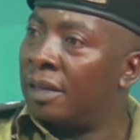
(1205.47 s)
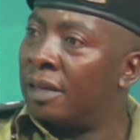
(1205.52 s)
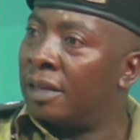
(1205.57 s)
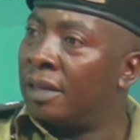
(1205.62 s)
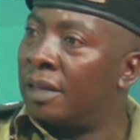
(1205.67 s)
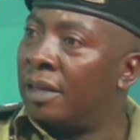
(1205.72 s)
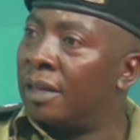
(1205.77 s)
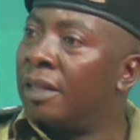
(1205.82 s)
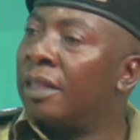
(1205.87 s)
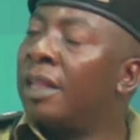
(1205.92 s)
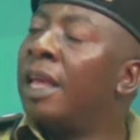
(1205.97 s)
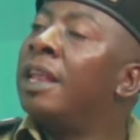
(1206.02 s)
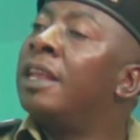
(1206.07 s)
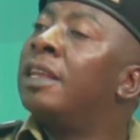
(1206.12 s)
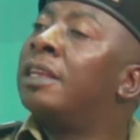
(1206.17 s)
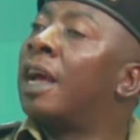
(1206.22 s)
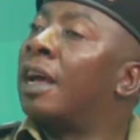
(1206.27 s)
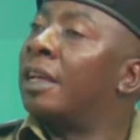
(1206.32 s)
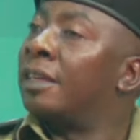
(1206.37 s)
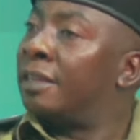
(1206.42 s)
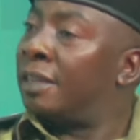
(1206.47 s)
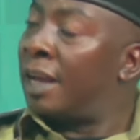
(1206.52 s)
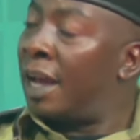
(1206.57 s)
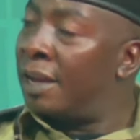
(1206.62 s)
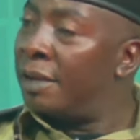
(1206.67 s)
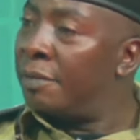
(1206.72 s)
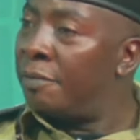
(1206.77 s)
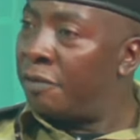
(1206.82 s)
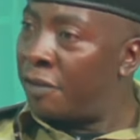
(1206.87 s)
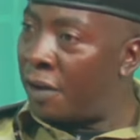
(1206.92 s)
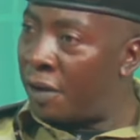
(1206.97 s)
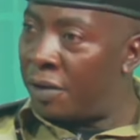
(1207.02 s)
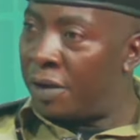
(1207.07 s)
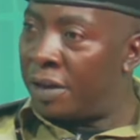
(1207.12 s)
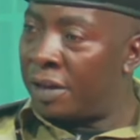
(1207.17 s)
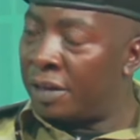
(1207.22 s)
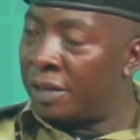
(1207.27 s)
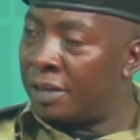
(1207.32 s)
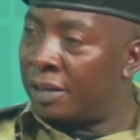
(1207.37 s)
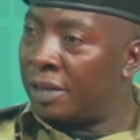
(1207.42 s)
then it has turned
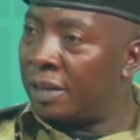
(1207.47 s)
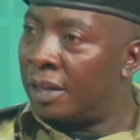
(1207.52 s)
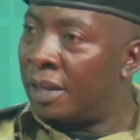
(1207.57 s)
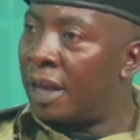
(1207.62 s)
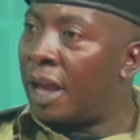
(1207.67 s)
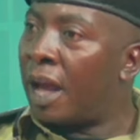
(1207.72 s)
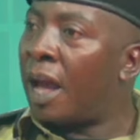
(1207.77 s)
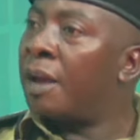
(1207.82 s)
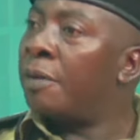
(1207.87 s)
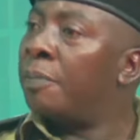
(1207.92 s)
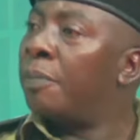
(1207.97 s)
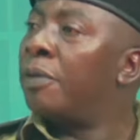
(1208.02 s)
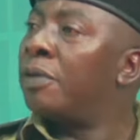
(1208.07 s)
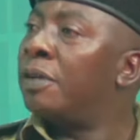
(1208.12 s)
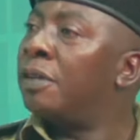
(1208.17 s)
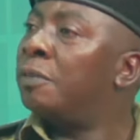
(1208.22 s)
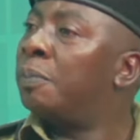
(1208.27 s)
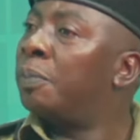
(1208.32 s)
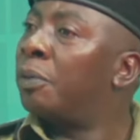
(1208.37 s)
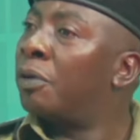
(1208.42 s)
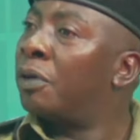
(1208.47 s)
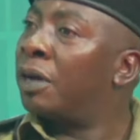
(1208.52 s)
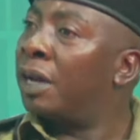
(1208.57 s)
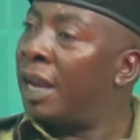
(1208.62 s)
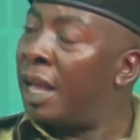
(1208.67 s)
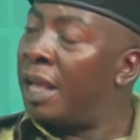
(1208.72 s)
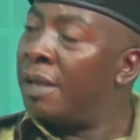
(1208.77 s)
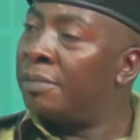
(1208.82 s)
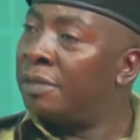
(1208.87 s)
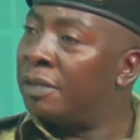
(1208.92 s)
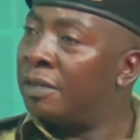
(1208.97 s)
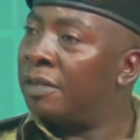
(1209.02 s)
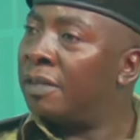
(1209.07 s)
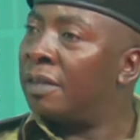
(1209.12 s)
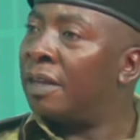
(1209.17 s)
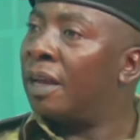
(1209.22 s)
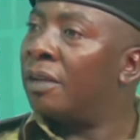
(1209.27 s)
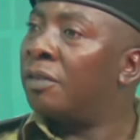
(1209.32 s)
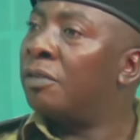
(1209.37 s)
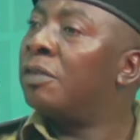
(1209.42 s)
violent. And police proclaims
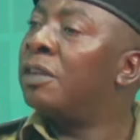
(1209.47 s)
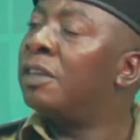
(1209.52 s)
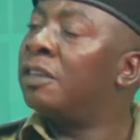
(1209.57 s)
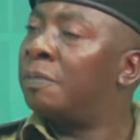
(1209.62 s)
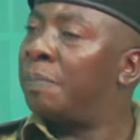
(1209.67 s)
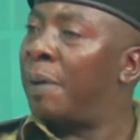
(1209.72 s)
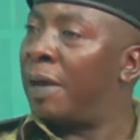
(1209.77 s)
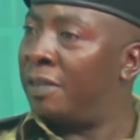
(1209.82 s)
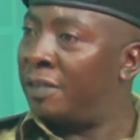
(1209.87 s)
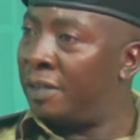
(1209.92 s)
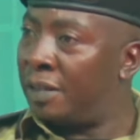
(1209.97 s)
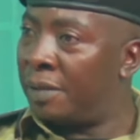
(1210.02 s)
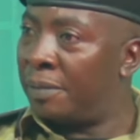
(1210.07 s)
to disperse them.